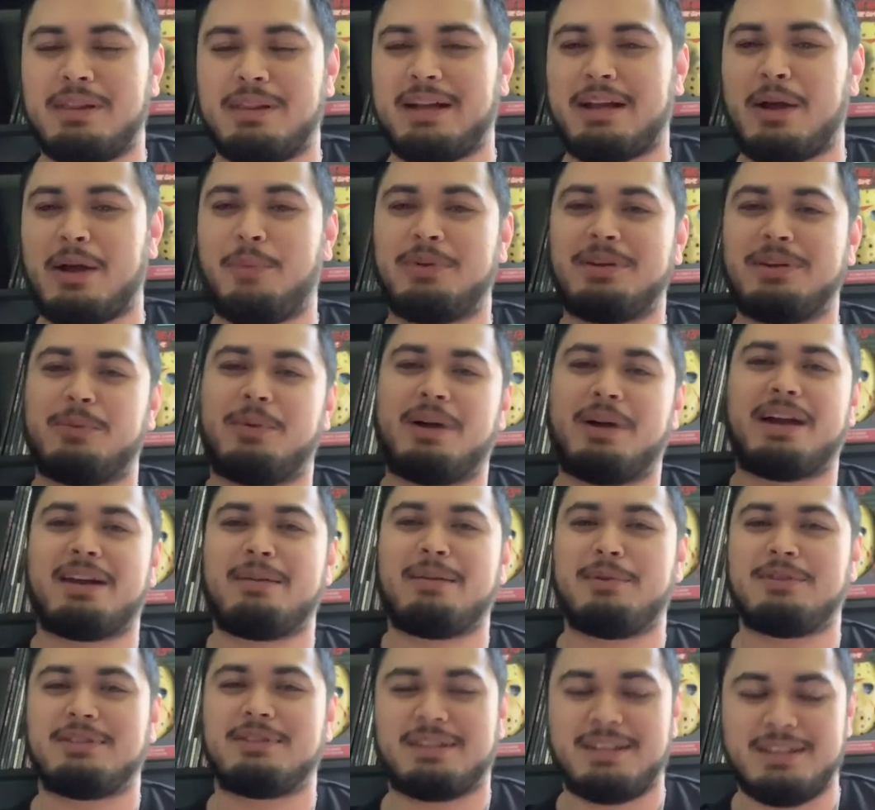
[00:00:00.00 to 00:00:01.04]
I wonder what kind of
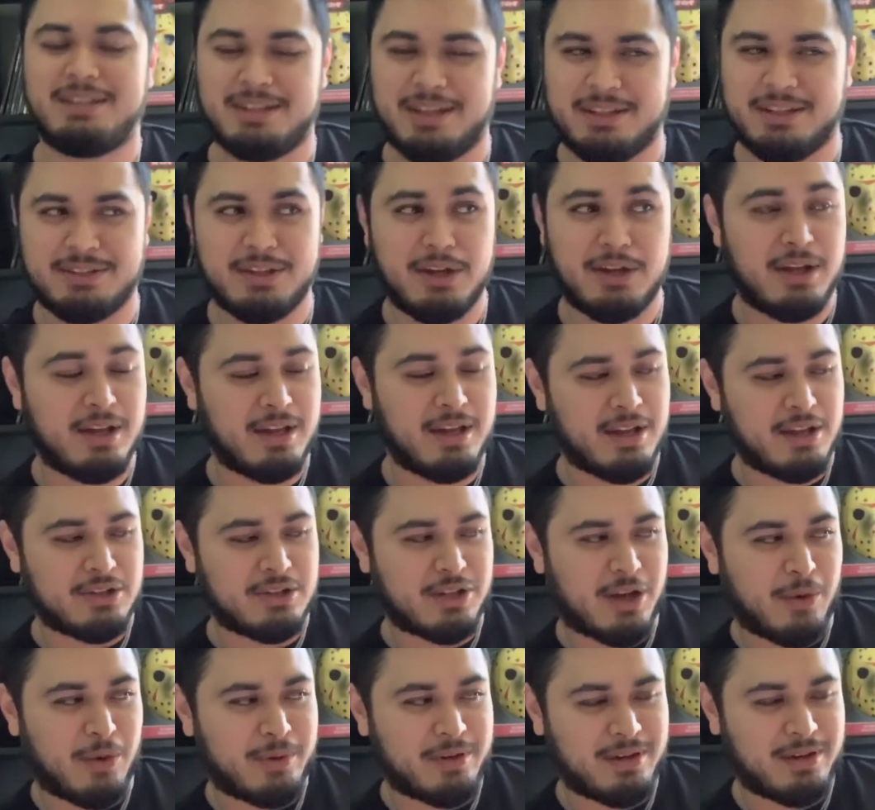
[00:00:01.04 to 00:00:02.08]
music he does. So I
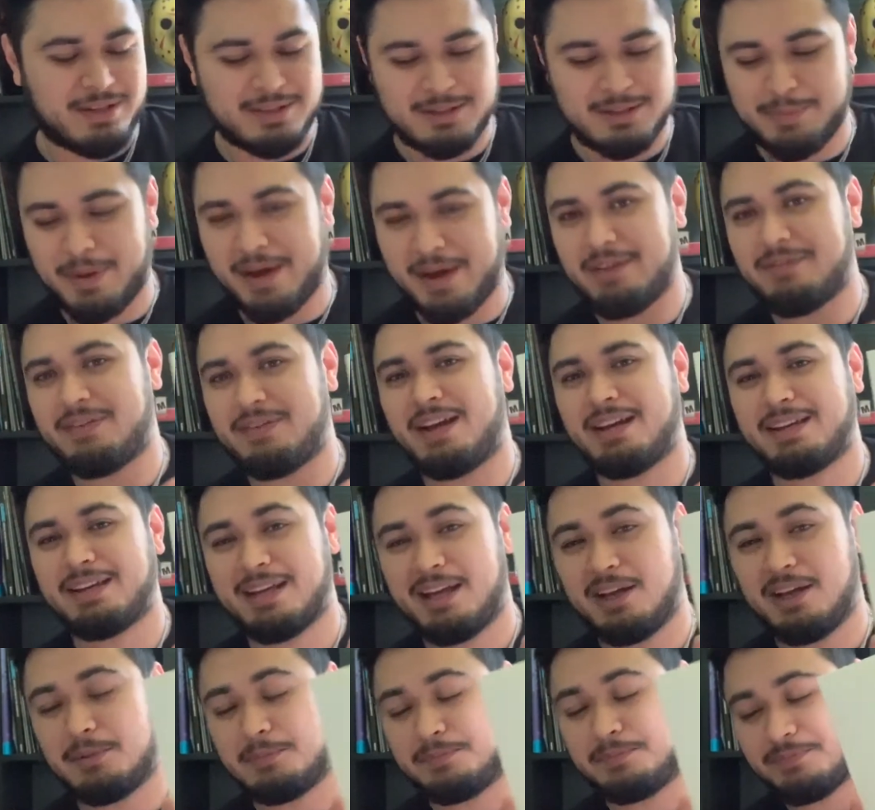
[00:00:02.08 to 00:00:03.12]
went on his Spotify
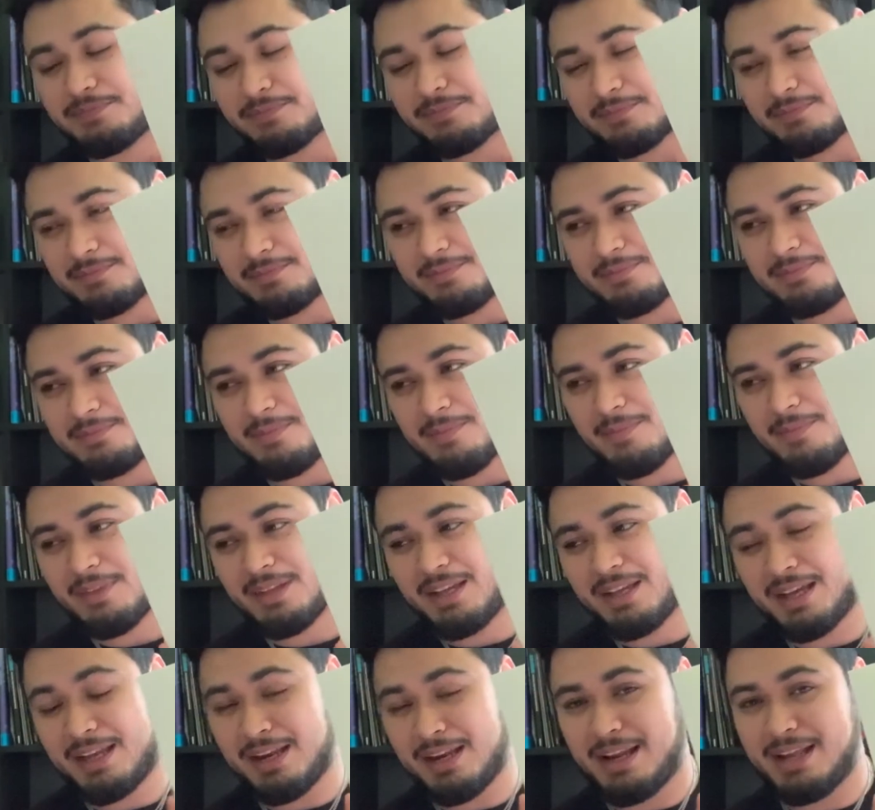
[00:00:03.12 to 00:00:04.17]
account.
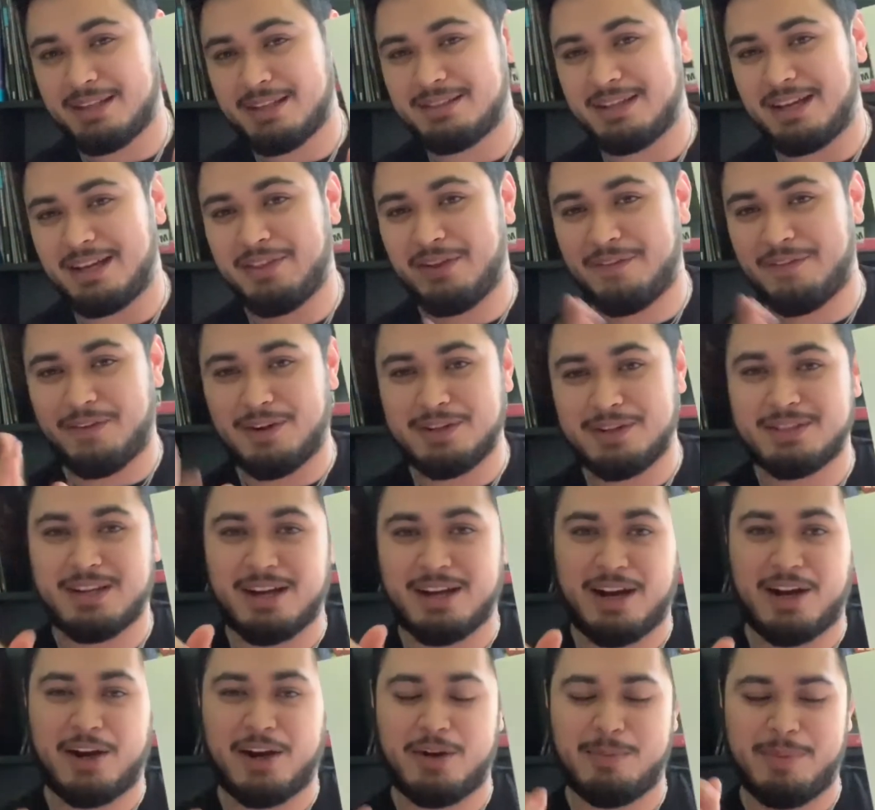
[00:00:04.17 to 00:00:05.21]
The first song I
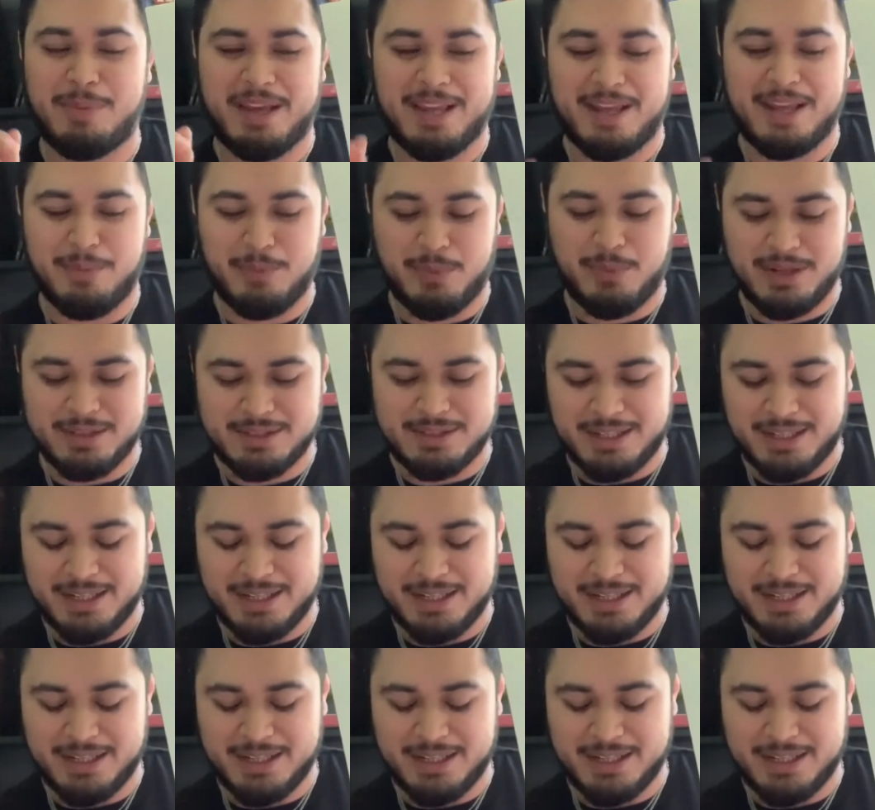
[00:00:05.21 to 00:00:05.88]
heard by him was the